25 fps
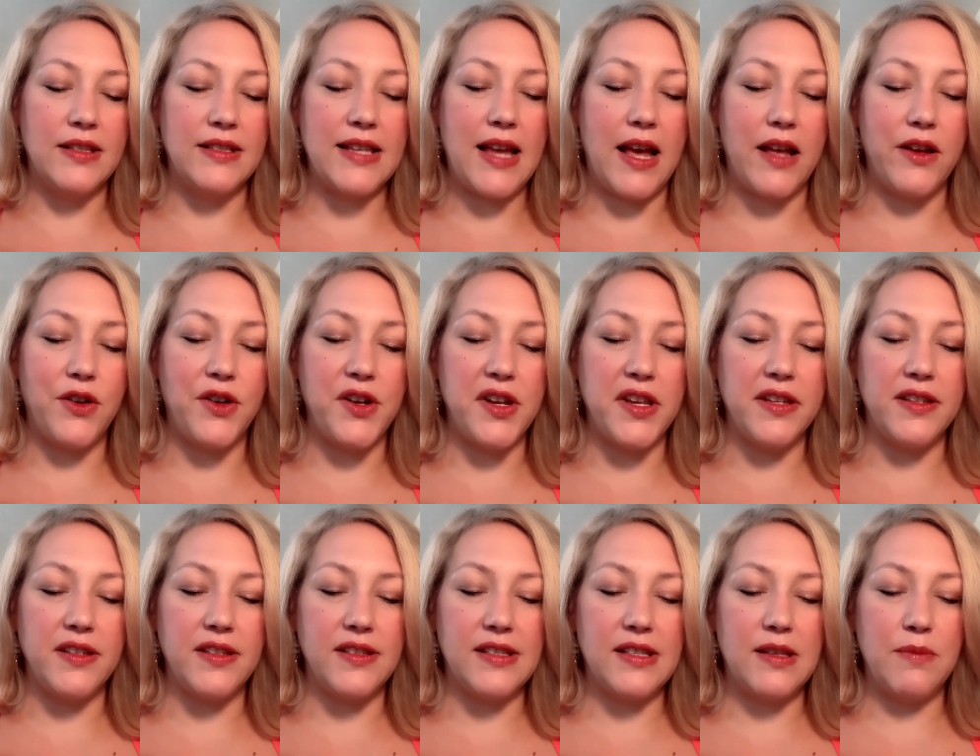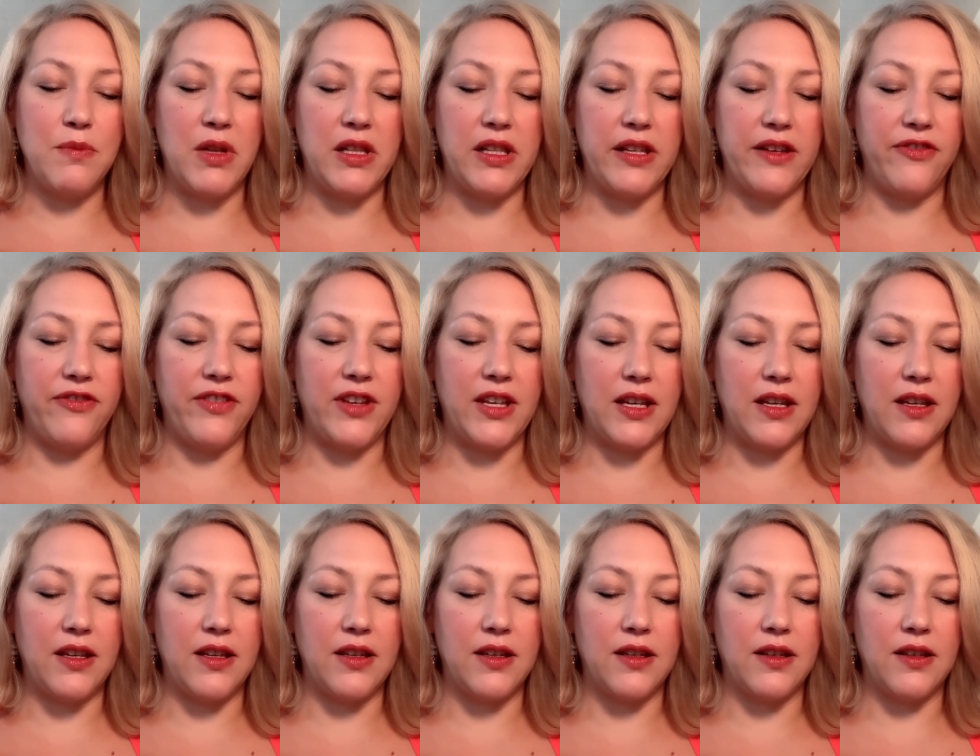Saturn is the
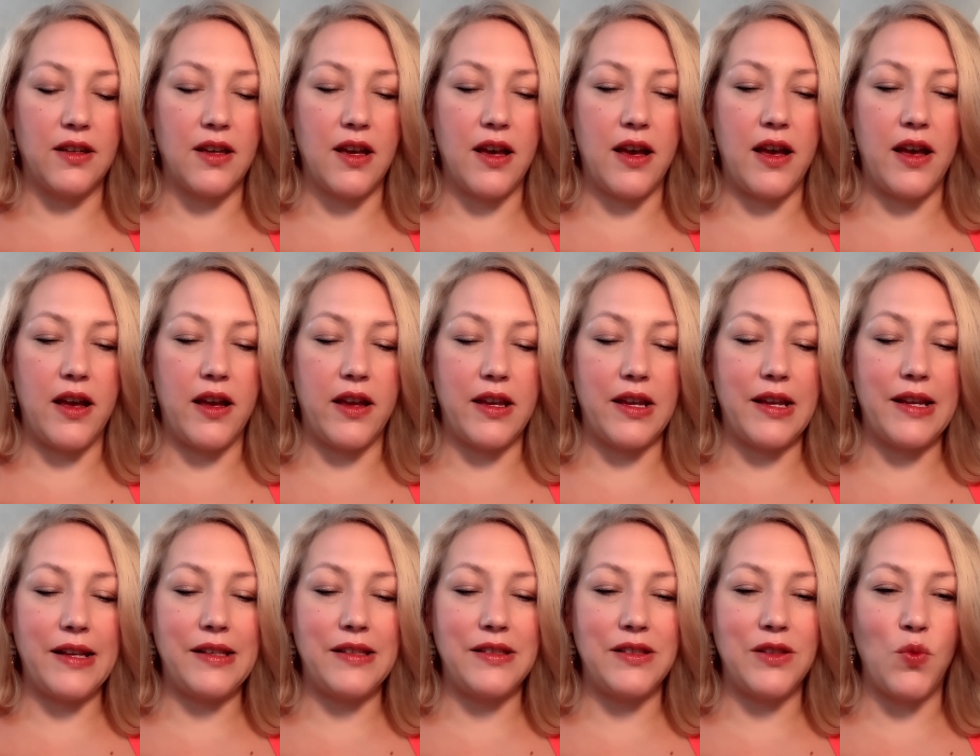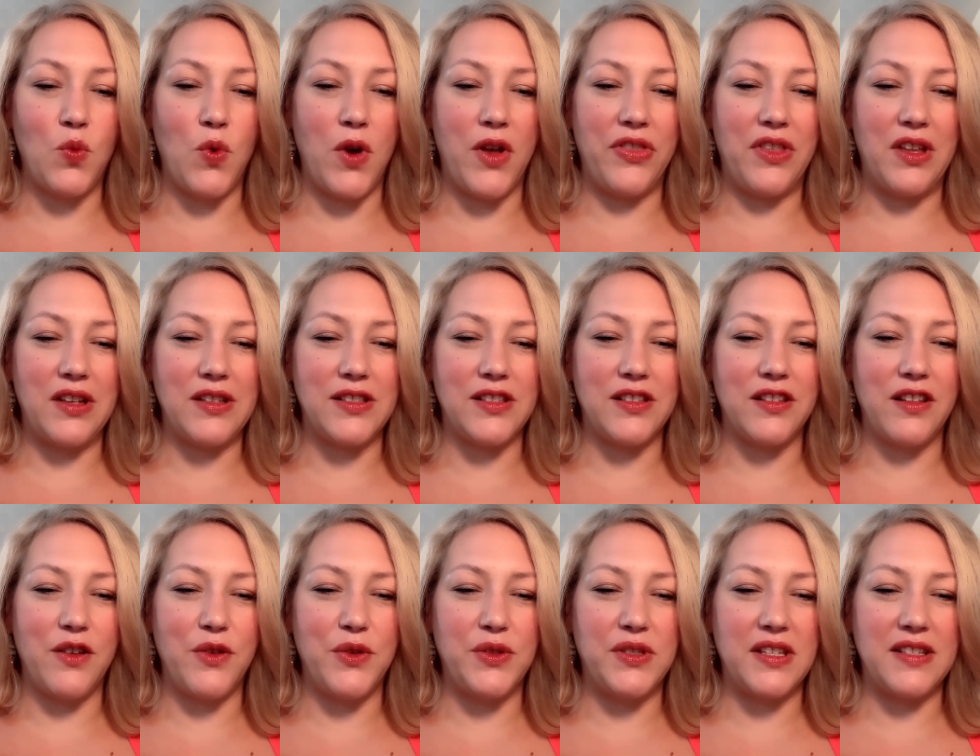malefic. Uh, it's the one that
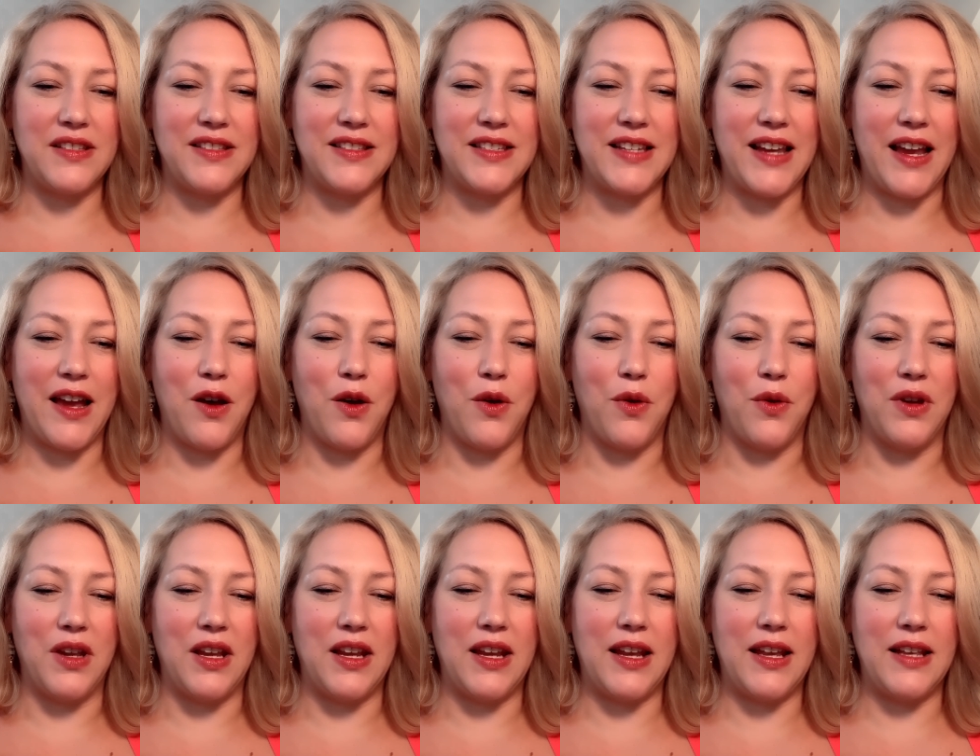slows us down.